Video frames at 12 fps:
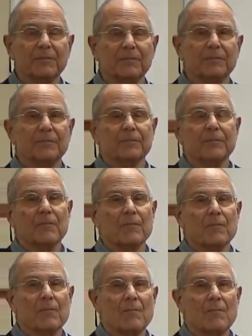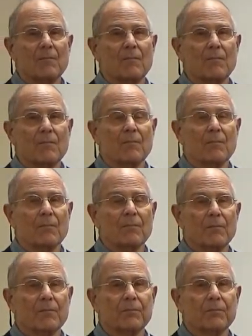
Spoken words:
No one is speaking in this clip.